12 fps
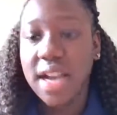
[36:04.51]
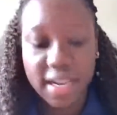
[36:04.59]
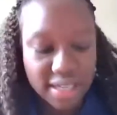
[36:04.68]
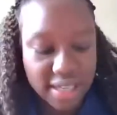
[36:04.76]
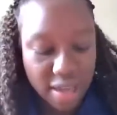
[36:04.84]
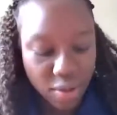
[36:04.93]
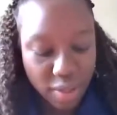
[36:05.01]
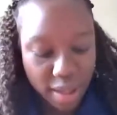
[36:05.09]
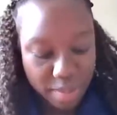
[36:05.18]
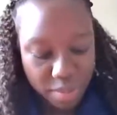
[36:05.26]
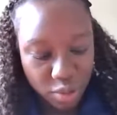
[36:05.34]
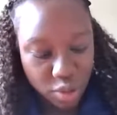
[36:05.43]
I tell
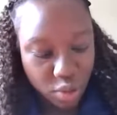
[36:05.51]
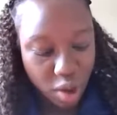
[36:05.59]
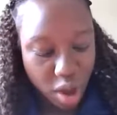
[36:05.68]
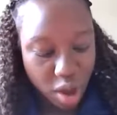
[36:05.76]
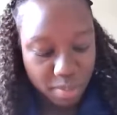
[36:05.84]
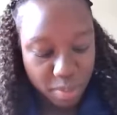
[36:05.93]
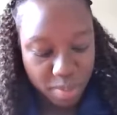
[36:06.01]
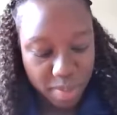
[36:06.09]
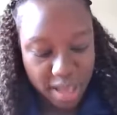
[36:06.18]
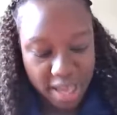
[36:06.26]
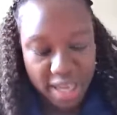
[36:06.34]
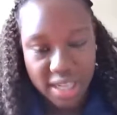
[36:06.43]
them you can't prepare